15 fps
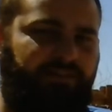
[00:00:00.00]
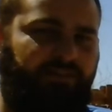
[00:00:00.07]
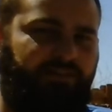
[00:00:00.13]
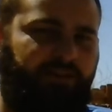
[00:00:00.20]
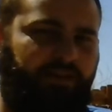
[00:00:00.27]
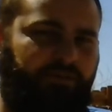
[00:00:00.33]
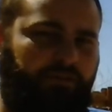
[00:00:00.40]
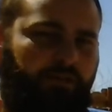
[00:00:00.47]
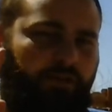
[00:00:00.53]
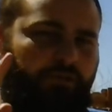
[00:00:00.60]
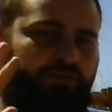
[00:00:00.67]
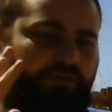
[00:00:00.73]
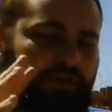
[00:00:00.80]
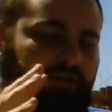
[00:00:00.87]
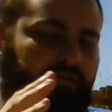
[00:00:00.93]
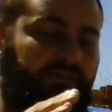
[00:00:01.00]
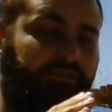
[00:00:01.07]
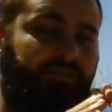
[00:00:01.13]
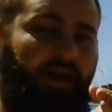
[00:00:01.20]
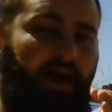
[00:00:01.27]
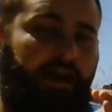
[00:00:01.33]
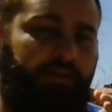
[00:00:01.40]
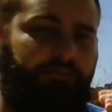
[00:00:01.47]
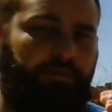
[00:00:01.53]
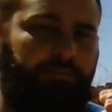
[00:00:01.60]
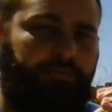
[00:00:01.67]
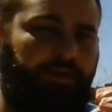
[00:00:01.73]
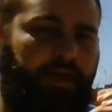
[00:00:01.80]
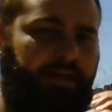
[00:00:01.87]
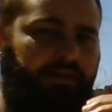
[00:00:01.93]
as it gets closer inside of the
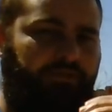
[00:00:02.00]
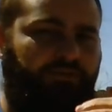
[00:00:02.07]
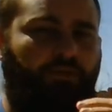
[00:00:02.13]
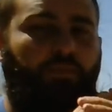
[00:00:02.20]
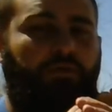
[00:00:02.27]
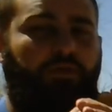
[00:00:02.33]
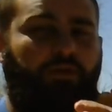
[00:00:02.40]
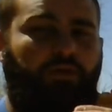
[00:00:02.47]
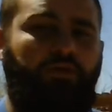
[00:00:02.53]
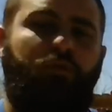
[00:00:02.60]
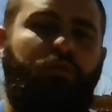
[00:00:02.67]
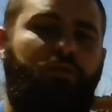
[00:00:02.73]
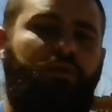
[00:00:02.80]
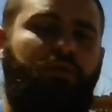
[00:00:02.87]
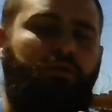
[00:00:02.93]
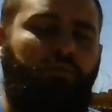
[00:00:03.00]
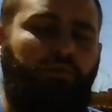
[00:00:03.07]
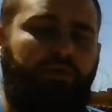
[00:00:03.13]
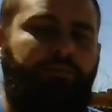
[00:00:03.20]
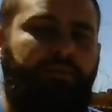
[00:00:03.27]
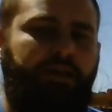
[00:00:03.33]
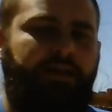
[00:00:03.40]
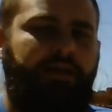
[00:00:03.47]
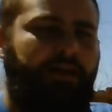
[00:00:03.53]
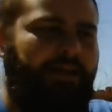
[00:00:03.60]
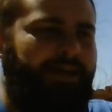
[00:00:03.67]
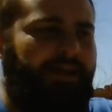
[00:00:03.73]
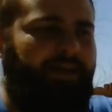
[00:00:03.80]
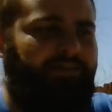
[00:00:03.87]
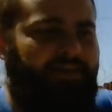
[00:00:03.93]
planet to where the core would be,
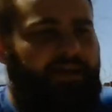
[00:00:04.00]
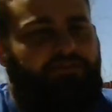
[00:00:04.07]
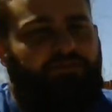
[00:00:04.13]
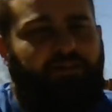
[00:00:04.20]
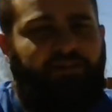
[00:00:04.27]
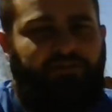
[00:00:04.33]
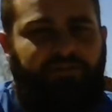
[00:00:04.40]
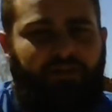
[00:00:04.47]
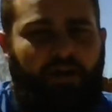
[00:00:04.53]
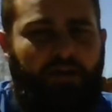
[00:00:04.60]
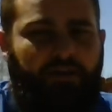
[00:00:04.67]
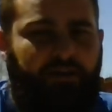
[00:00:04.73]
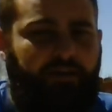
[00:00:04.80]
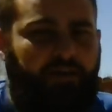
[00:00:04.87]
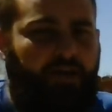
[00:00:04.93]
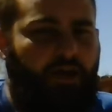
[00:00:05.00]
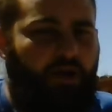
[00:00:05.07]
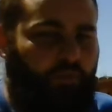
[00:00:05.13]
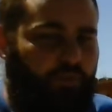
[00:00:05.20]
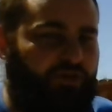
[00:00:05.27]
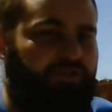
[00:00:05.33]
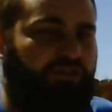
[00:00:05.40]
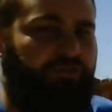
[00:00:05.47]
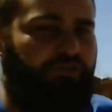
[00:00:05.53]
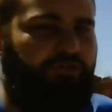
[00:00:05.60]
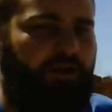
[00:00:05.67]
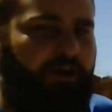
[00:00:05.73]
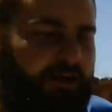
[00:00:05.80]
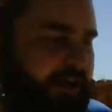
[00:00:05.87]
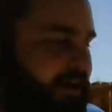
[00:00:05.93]
is actually a solid, which is
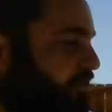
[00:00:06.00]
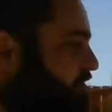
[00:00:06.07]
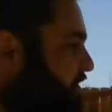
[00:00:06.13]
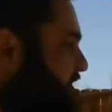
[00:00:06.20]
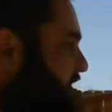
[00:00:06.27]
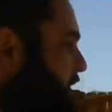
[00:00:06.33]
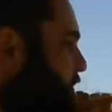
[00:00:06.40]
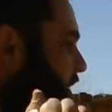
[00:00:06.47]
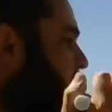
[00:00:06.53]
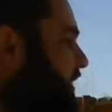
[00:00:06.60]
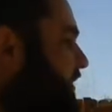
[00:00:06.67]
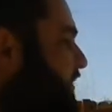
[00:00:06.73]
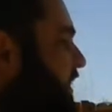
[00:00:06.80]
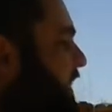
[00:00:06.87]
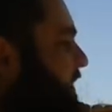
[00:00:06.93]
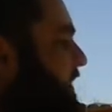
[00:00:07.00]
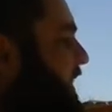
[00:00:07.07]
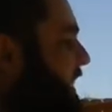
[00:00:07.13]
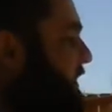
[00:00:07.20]
very interesting because they